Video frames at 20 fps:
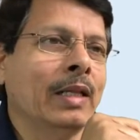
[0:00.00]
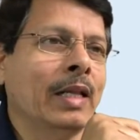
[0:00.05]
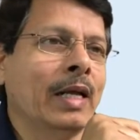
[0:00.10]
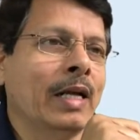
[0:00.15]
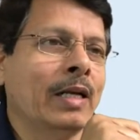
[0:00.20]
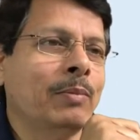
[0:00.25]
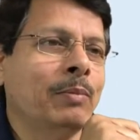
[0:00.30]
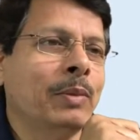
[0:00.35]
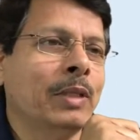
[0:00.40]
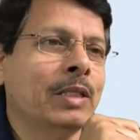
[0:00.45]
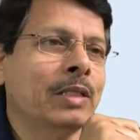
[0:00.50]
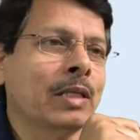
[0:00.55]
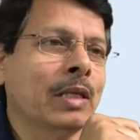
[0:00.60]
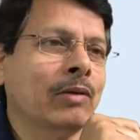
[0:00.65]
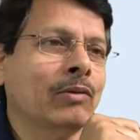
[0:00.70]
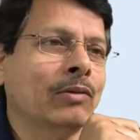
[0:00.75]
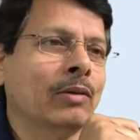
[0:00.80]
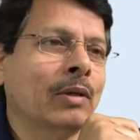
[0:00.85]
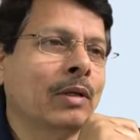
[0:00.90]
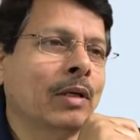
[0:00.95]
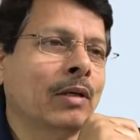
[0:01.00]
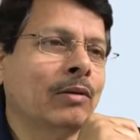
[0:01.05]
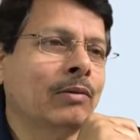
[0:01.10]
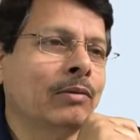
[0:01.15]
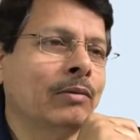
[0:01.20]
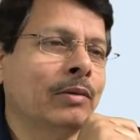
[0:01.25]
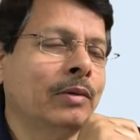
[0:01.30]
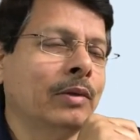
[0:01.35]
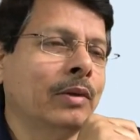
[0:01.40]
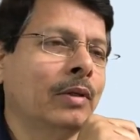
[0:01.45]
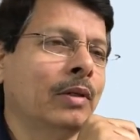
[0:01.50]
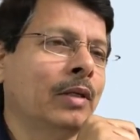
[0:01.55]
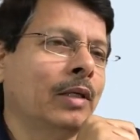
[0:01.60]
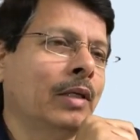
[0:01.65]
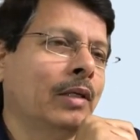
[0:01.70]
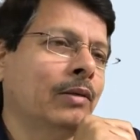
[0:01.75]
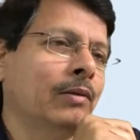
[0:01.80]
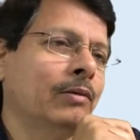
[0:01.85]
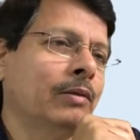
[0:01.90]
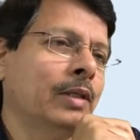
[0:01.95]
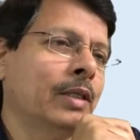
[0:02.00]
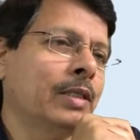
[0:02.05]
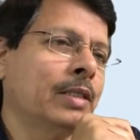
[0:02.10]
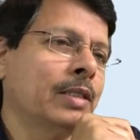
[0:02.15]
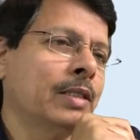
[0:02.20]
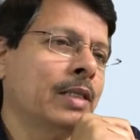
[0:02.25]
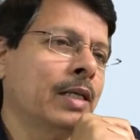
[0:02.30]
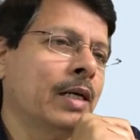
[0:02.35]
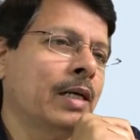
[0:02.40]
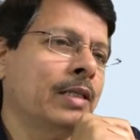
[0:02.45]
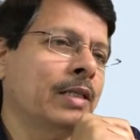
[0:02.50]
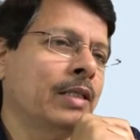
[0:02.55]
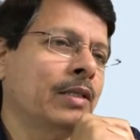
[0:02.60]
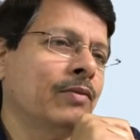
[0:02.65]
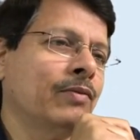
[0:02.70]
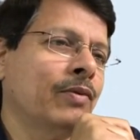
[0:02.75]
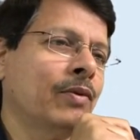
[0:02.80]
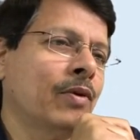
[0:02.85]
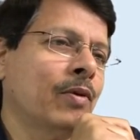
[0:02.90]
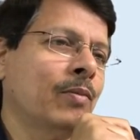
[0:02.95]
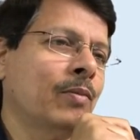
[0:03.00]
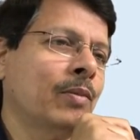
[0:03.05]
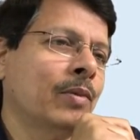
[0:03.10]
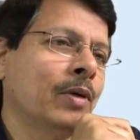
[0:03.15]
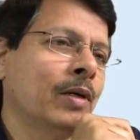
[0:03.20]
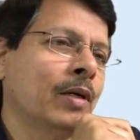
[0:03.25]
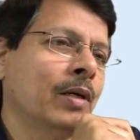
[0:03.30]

That means we are starting from